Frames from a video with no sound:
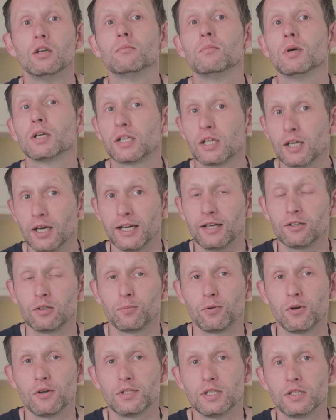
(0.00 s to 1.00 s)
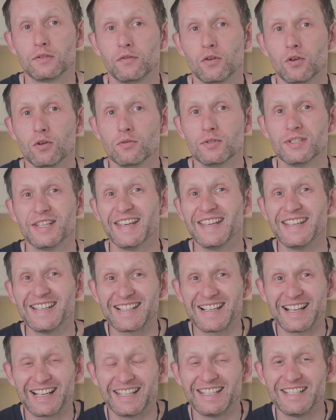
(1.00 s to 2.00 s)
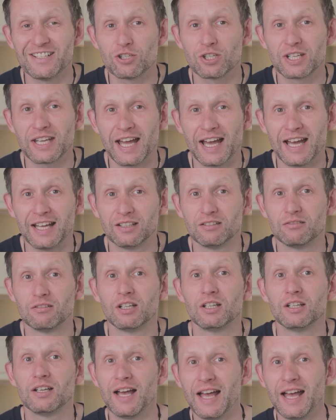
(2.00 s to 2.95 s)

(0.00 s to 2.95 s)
But cut out the processed foods, eat as clean as you can.